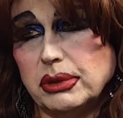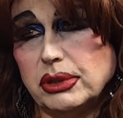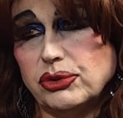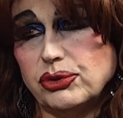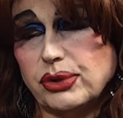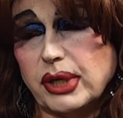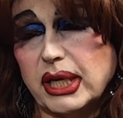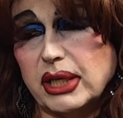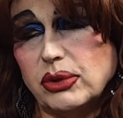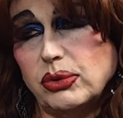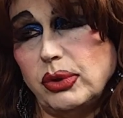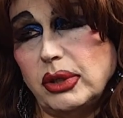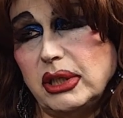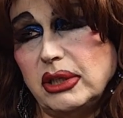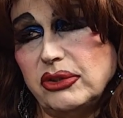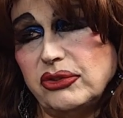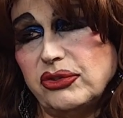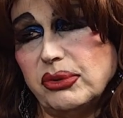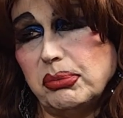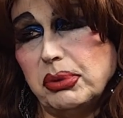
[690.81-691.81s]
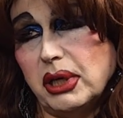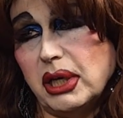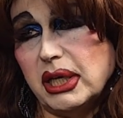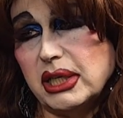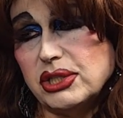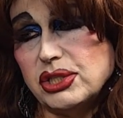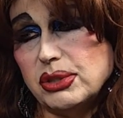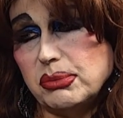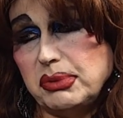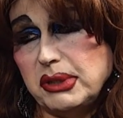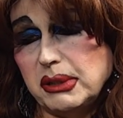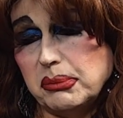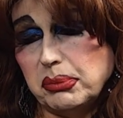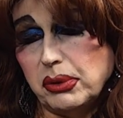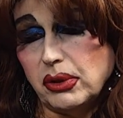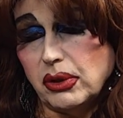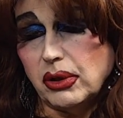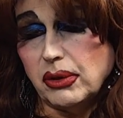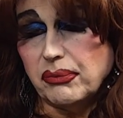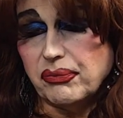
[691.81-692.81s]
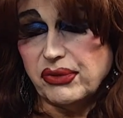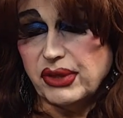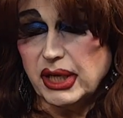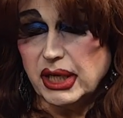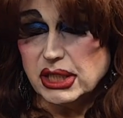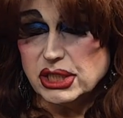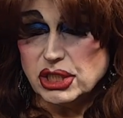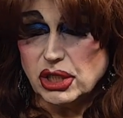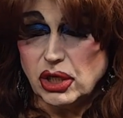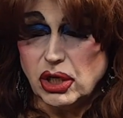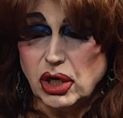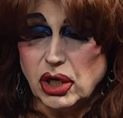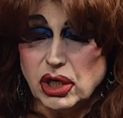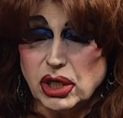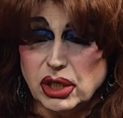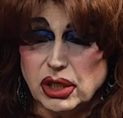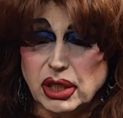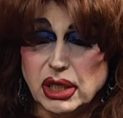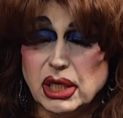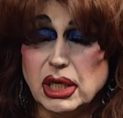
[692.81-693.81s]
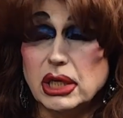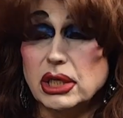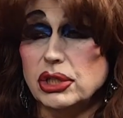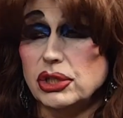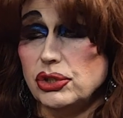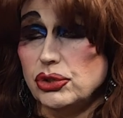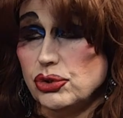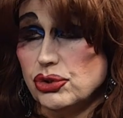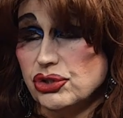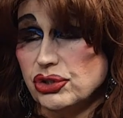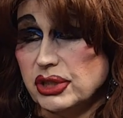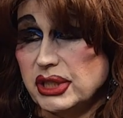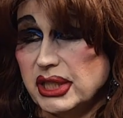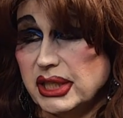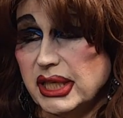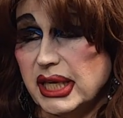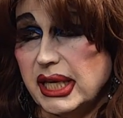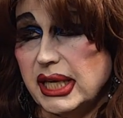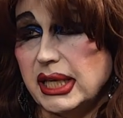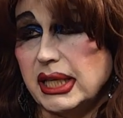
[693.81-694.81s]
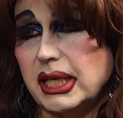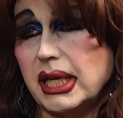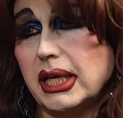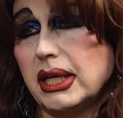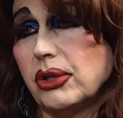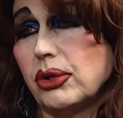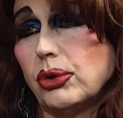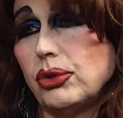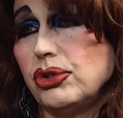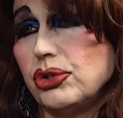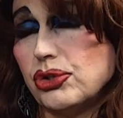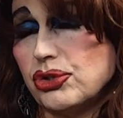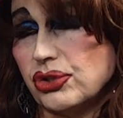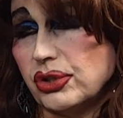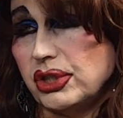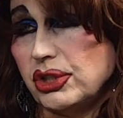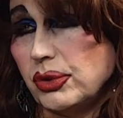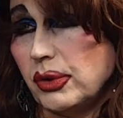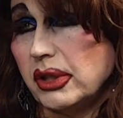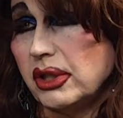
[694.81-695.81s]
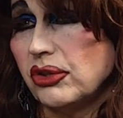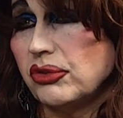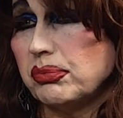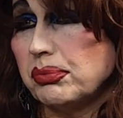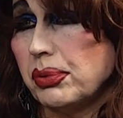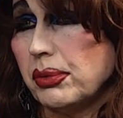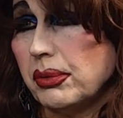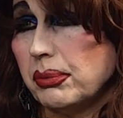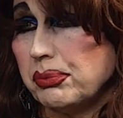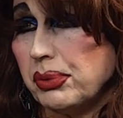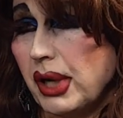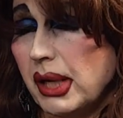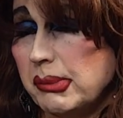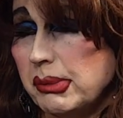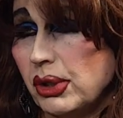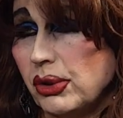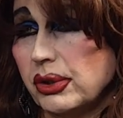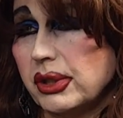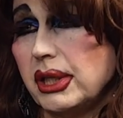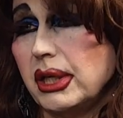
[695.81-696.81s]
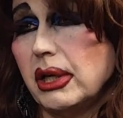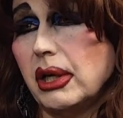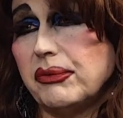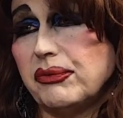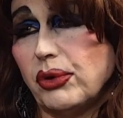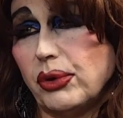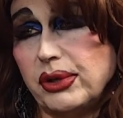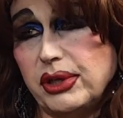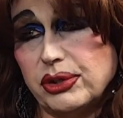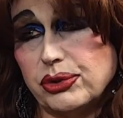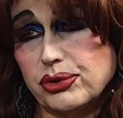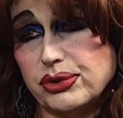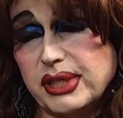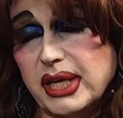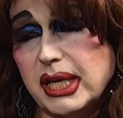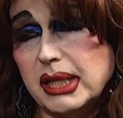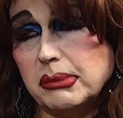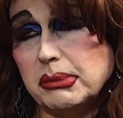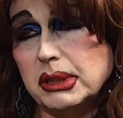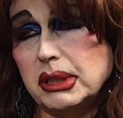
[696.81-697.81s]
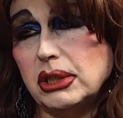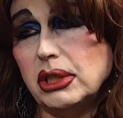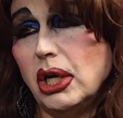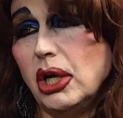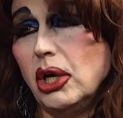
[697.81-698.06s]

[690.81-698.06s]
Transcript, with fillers: Drag queens apply to people that are usually gay and are usually doing this pr primarily for entertainment